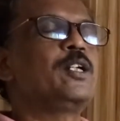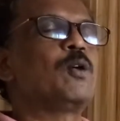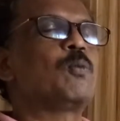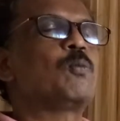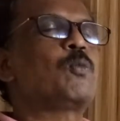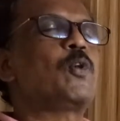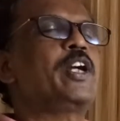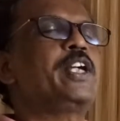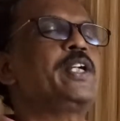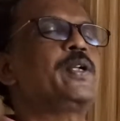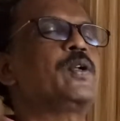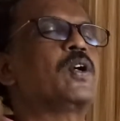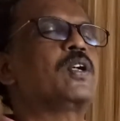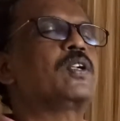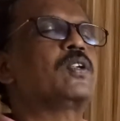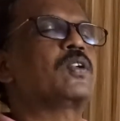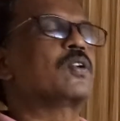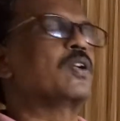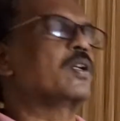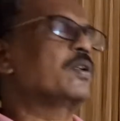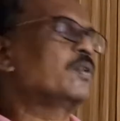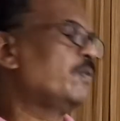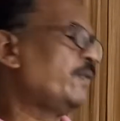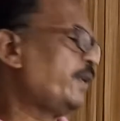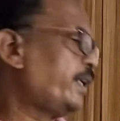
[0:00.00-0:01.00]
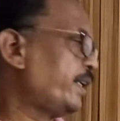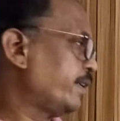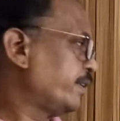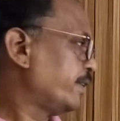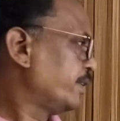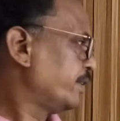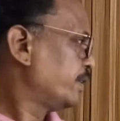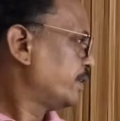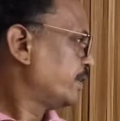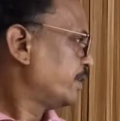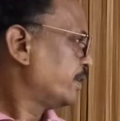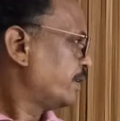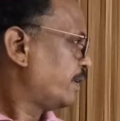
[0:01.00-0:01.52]
0.001
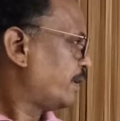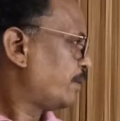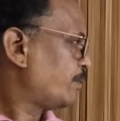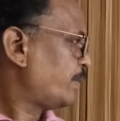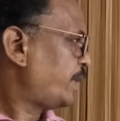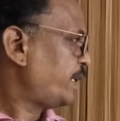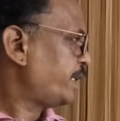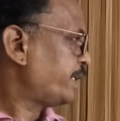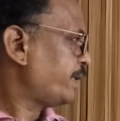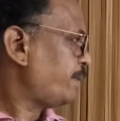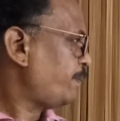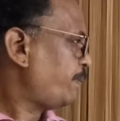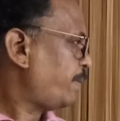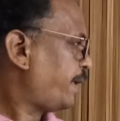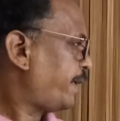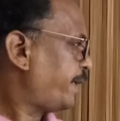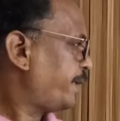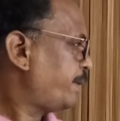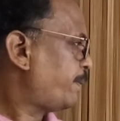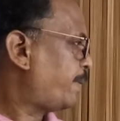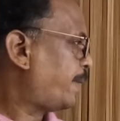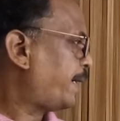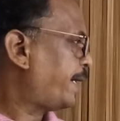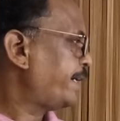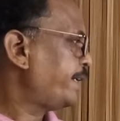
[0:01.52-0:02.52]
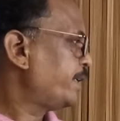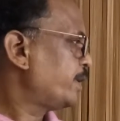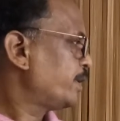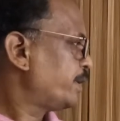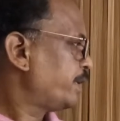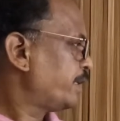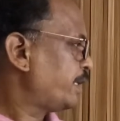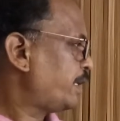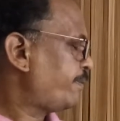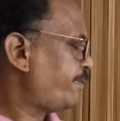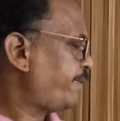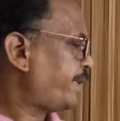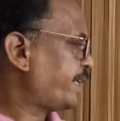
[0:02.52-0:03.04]
multiplied by
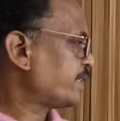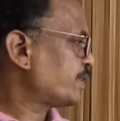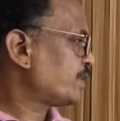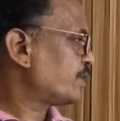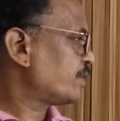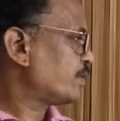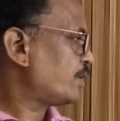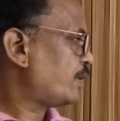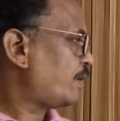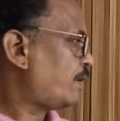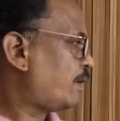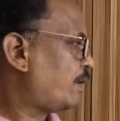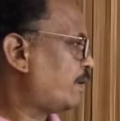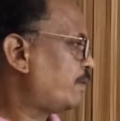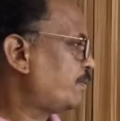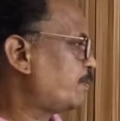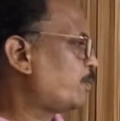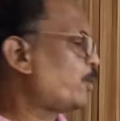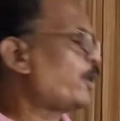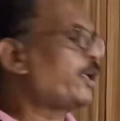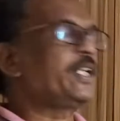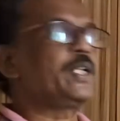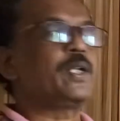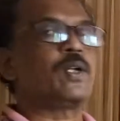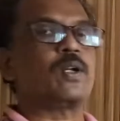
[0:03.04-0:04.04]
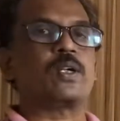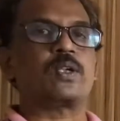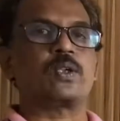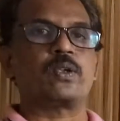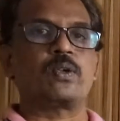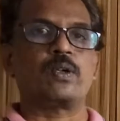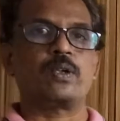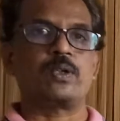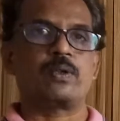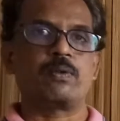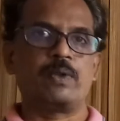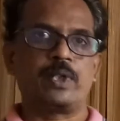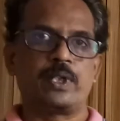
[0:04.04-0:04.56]
fx of
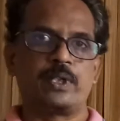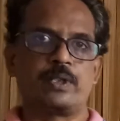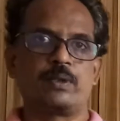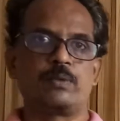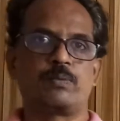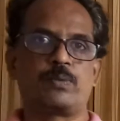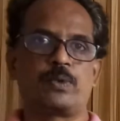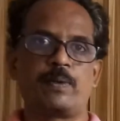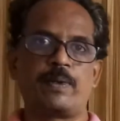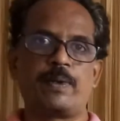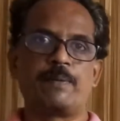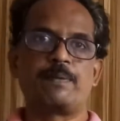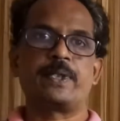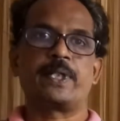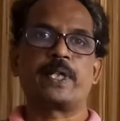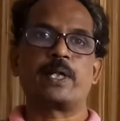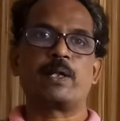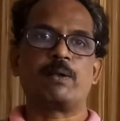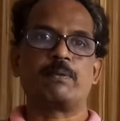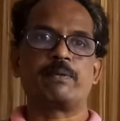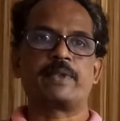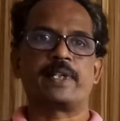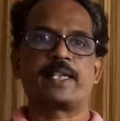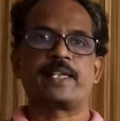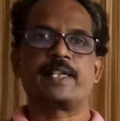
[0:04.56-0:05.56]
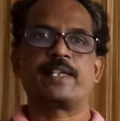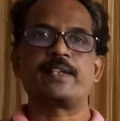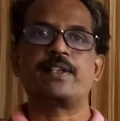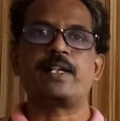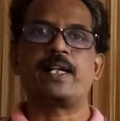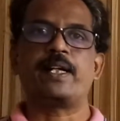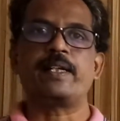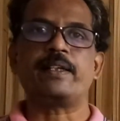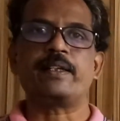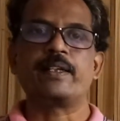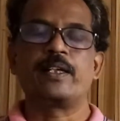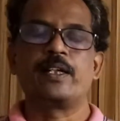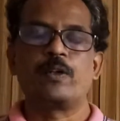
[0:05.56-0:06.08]
0.001, probability of taking
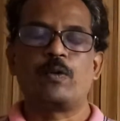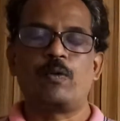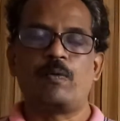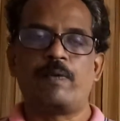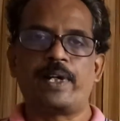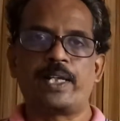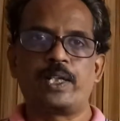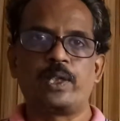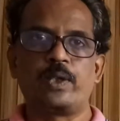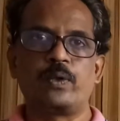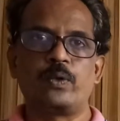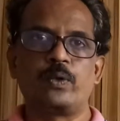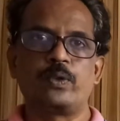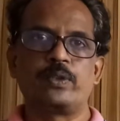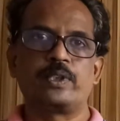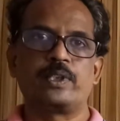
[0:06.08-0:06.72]
that value,